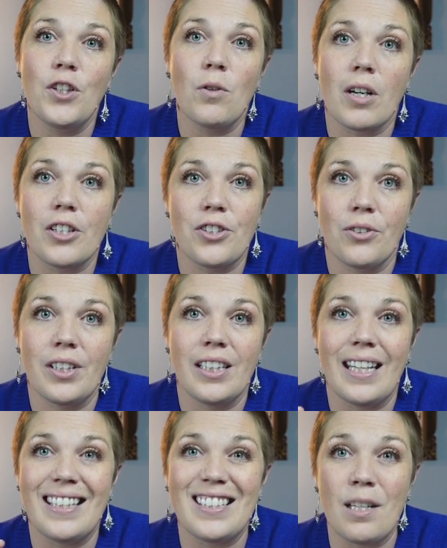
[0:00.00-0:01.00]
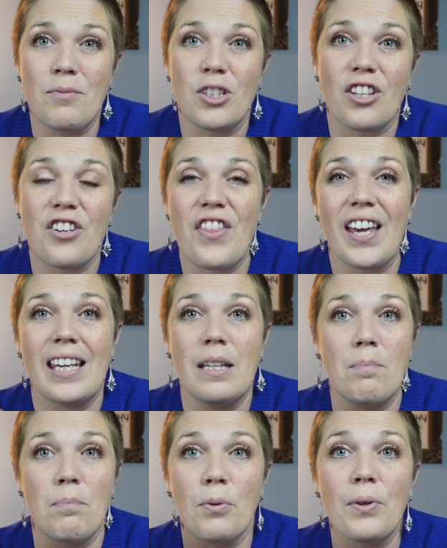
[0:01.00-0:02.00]
you are shooting a subject that
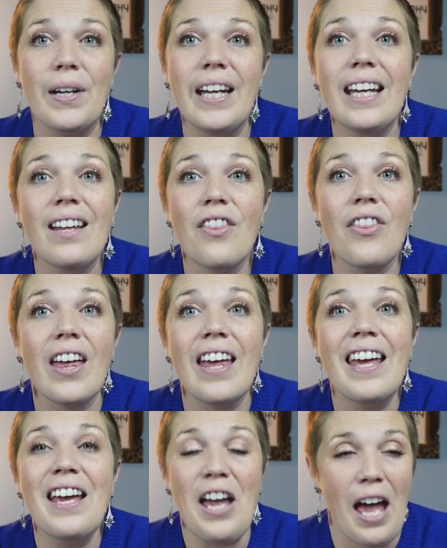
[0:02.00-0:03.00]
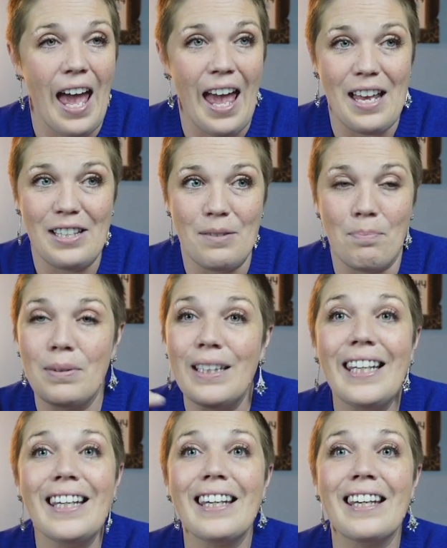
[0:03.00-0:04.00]
can breathe and
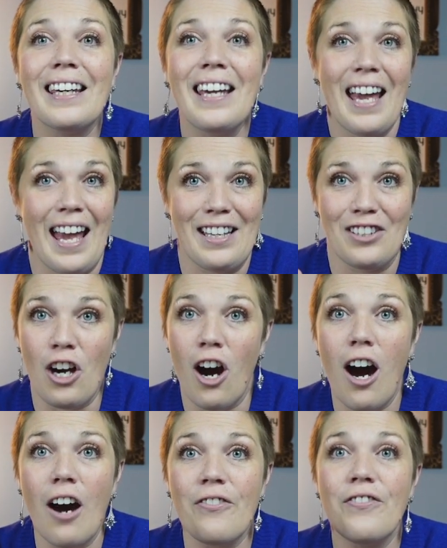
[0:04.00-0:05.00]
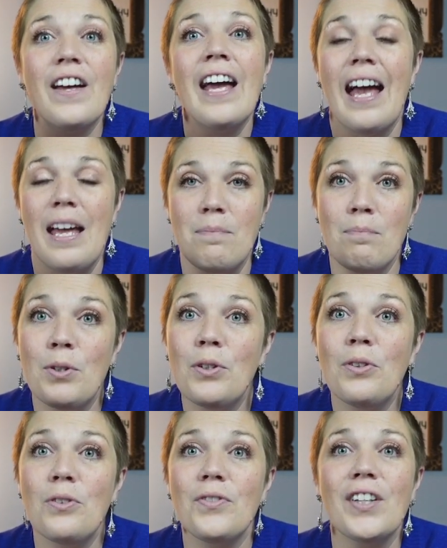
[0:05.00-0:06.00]
blink and cough and
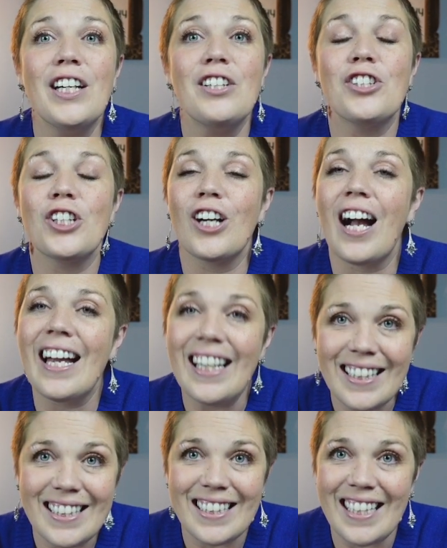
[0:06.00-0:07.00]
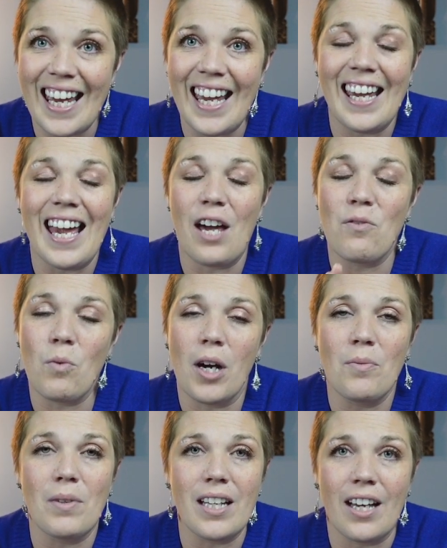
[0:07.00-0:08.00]
move, try and stay at
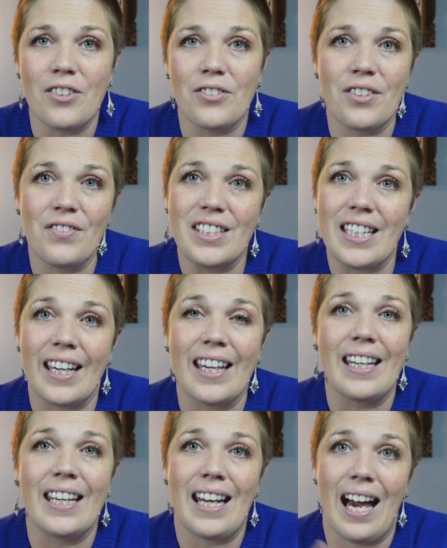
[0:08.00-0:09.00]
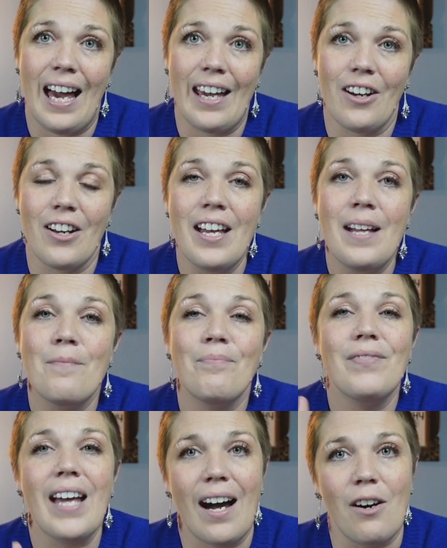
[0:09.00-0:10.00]
1/100th of a second and higher.
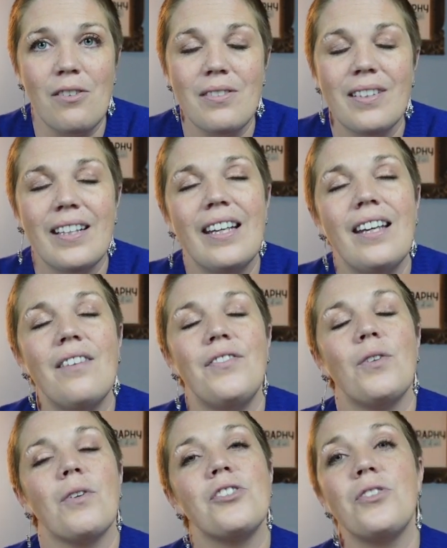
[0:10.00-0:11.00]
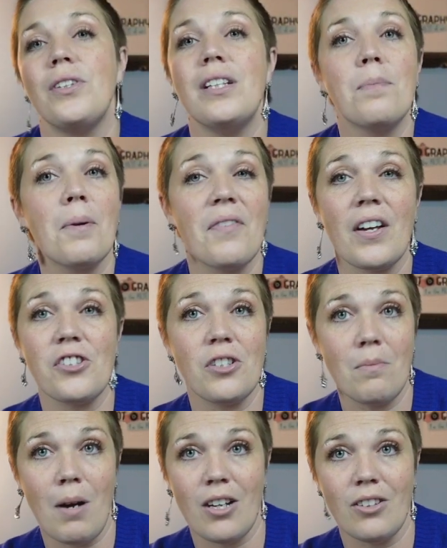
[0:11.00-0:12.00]
Now, if you are shooting a
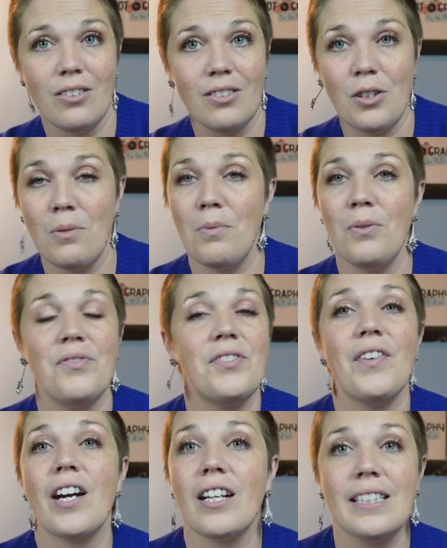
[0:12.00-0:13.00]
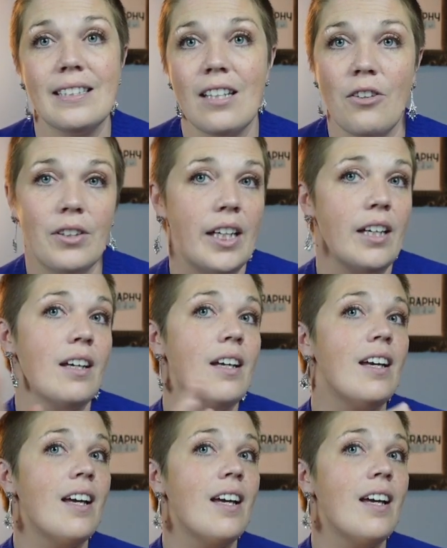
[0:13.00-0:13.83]
professional model who moves very slowly